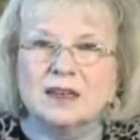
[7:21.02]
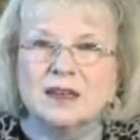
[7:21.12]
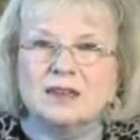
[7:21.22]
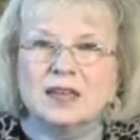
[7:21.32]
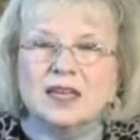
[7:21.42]

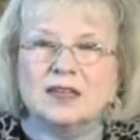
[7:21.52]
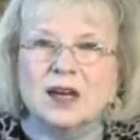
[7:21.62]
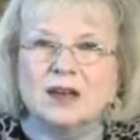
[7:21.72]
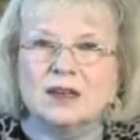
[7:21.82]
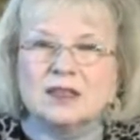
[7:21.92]
that
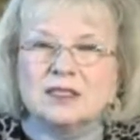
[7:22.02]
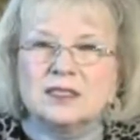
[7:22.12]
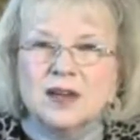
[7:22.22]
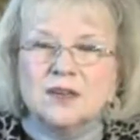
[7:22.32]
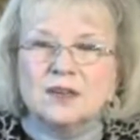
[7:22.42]
uh,
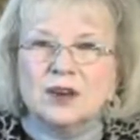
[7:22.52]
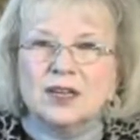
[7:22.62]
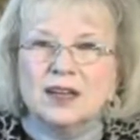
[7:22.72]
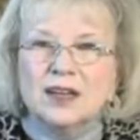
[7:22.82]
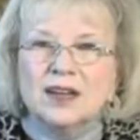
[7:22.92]

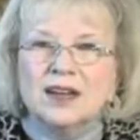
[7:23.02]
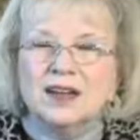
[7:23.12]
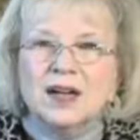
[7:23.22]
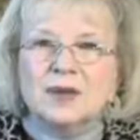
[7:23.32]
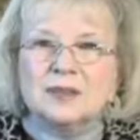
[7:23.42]
suffering
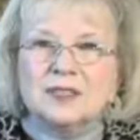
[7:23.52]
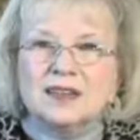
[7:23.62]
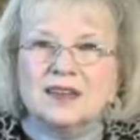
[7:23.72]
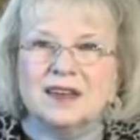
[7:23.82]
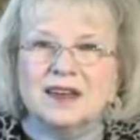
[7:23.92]
comes
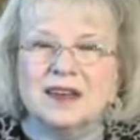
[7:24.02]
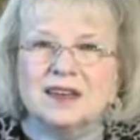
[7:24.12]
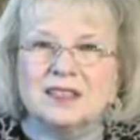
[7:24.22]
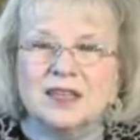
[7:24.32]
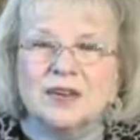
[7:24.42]

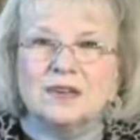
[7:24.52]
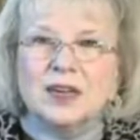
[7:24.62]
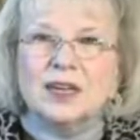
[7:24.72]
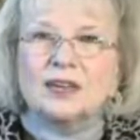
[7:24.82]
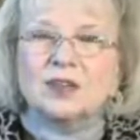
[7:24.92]
uh,
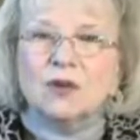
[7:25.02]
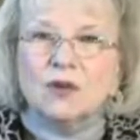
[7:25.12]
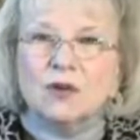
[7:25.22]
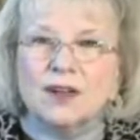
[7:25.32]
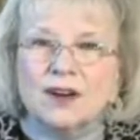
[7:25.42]
suffering and
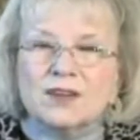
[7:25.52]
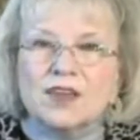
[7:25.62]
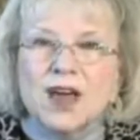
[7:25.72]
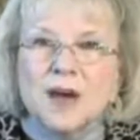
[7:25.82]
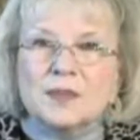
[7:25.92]
glory are
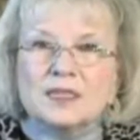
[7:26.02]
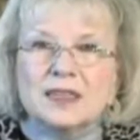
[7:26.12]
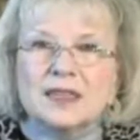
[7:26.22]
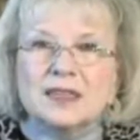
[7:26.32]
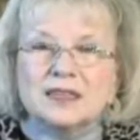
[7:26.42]
the
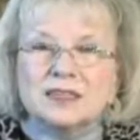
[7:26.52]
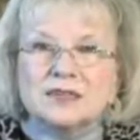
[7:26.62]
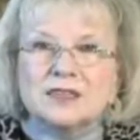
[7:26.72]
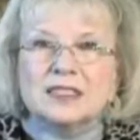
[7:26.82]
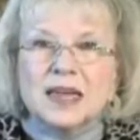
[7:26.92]
opposite ends
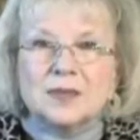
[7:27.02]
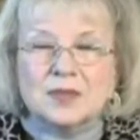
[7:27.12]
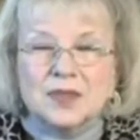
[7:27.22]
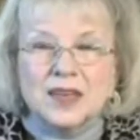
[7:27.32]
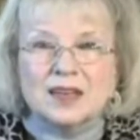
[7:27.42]
of the same
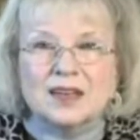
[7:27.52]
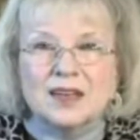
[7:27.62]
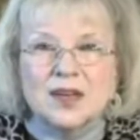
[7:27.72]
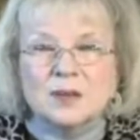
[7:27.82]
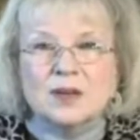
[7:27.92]
thing
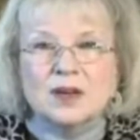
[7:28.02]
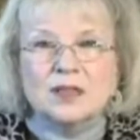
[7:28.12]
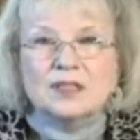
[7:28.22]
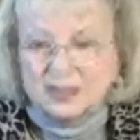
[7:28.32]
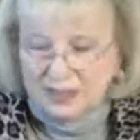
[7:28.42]

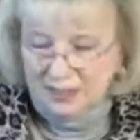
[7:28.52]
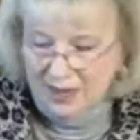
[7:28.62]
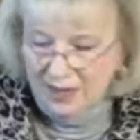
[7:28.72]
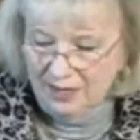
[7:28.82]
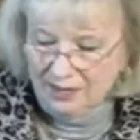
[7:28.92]
because it
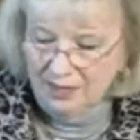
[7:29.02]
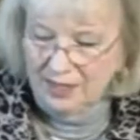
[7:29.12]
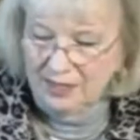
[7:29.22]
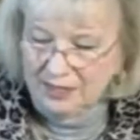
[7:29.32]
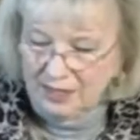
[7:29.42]
says
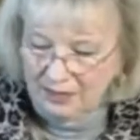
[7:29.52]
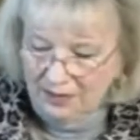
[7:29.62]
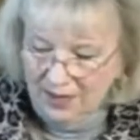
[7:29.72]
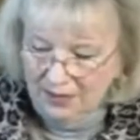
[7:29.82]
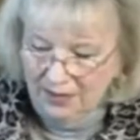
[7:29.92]
this
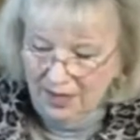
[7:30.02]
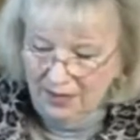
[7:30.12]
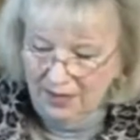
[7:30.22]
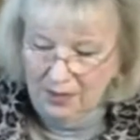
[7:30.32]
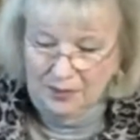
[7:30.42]
and I,
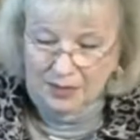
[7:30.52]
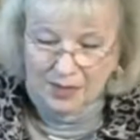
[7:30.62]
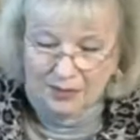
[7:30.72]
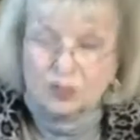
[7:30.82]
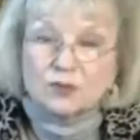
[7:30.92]
I,
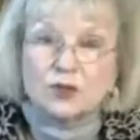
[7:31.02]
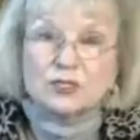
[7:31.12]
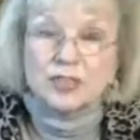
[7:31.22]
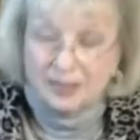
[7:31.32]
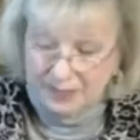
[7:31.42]
believe it's
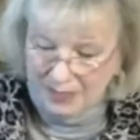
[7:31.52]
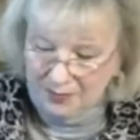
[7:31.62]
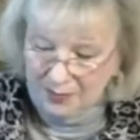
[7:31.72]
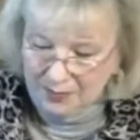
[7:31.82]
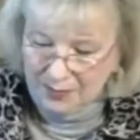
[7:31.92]
verse
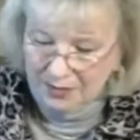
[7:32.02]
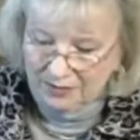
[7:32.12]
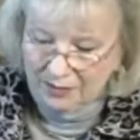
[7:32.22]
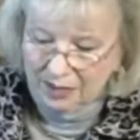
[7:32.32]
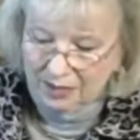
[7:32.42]
18 but i'm going to
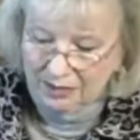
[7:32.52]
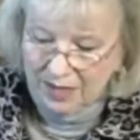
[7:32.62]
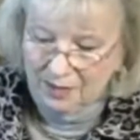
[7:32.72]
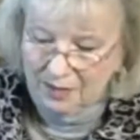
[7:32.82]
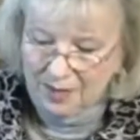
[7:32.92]
have to look
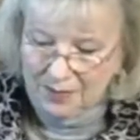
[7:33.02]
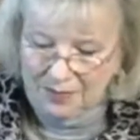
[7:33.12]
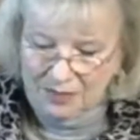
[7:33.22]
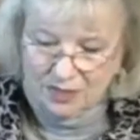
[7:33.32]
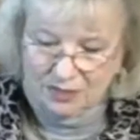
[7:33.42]
that one up i
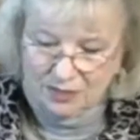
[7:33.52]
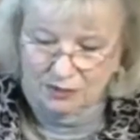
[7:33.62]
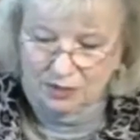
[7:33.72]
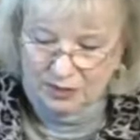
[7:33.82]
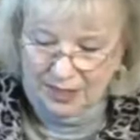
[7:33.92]
think it's
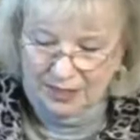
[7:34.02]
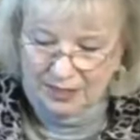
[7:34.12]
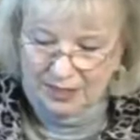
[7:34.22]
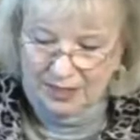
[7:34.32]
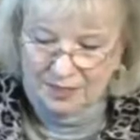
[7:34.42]
verse
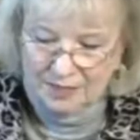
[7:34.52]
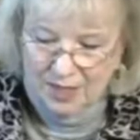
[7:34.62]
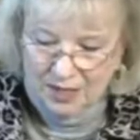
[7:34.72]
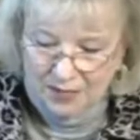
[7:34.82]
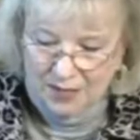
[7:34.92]
18
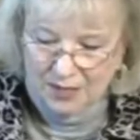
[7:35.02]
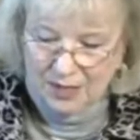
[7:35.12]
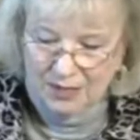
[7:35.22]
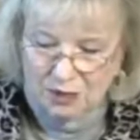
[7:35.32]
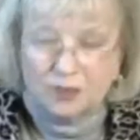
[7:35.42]

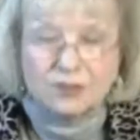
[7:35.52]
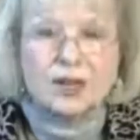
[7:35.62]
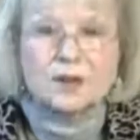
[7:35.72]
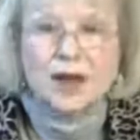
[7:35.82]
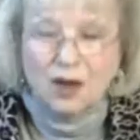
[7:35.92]
maybe i should have
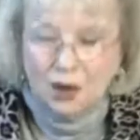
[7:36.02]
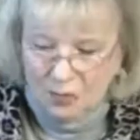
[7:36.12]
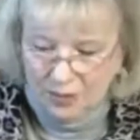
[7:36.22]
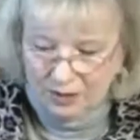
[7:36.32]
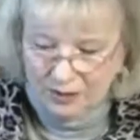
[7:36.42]
done my
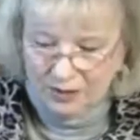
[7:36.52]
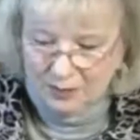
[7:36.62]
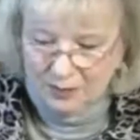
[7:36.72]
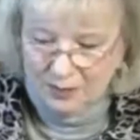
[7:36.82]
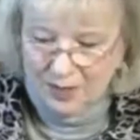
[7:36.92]
homework a
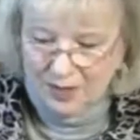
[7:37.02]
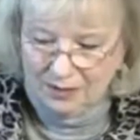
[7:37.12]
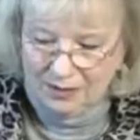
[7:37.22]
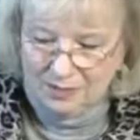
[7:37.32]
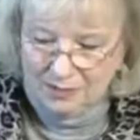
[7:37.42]
little bit
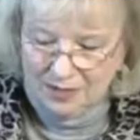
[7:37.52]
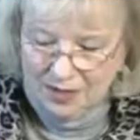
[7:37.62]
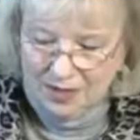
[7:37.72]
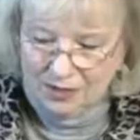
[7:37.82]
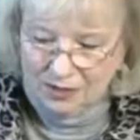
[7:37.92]
better
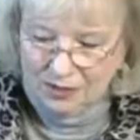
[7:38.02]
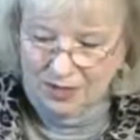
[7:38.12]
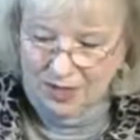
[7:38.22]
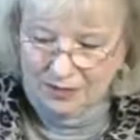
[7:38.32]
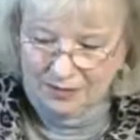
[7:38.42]
so
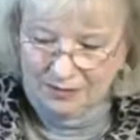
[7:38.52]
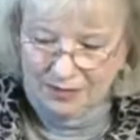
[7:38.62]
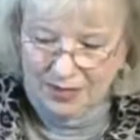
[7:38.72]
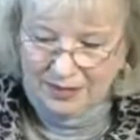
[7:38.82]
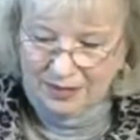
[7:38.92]
that i could
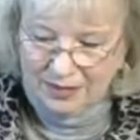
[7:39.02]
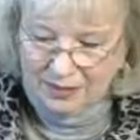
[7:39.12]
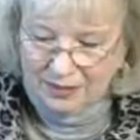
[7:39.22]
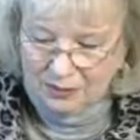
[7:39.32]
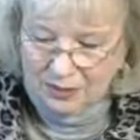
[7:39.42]
make this a
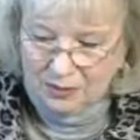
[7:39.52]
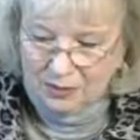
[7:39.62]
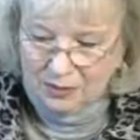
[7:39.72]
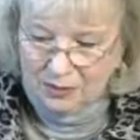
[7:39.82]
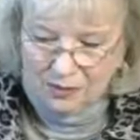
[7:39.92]
little
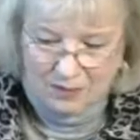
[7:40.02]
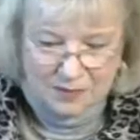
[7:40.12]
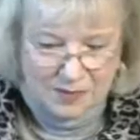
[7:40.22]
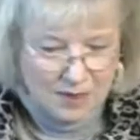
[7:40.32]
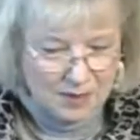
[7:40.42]
smoother
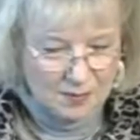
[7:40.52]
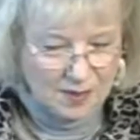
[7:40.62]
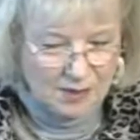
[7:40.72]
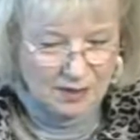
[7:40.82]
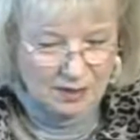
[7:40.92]

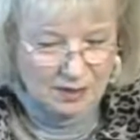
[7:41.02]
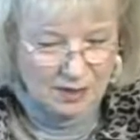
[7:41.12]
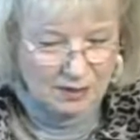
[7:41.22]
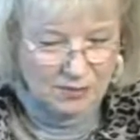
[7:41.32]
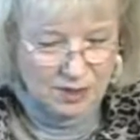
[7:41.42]
but in,
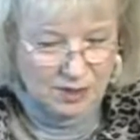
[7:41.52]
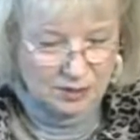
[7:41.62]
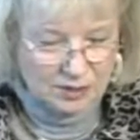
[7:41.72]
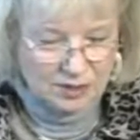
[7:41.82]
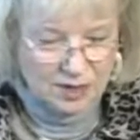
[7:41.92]
in
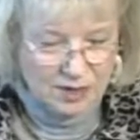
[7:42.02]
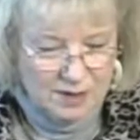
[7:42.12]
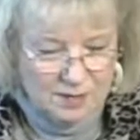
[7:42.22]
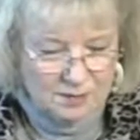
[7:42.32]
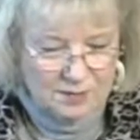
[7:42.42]
verse
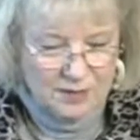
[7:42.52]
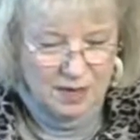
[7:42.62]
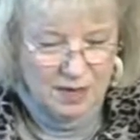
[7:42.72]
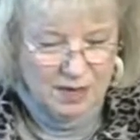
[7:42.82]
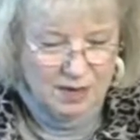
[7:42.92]
um,
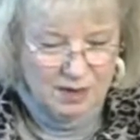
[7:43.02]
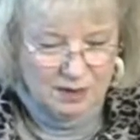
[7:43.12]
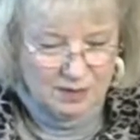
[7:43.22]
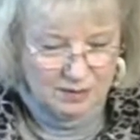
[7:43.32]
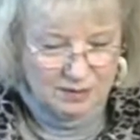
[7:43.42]
uh,